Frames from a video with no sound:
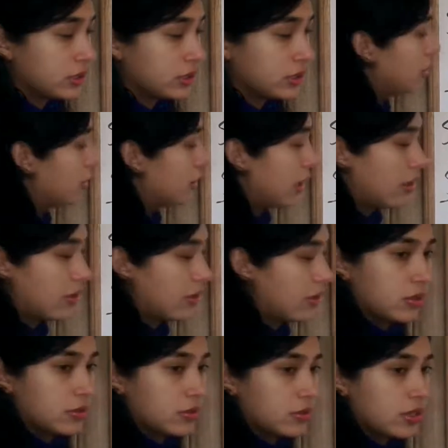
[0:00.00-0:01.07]
now that the
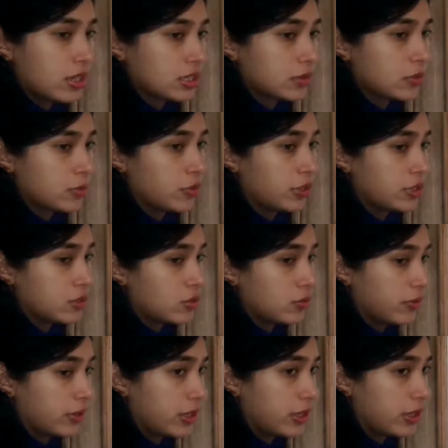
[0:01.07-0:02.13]
decimal point is over
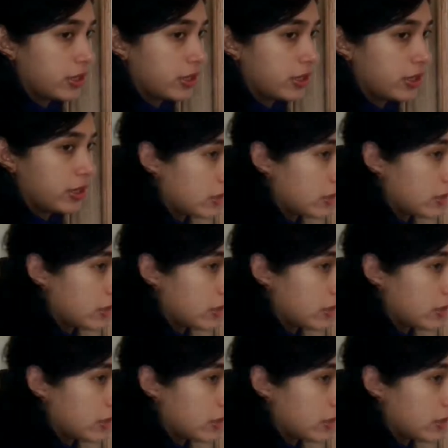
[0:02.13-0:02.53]
here, we're going to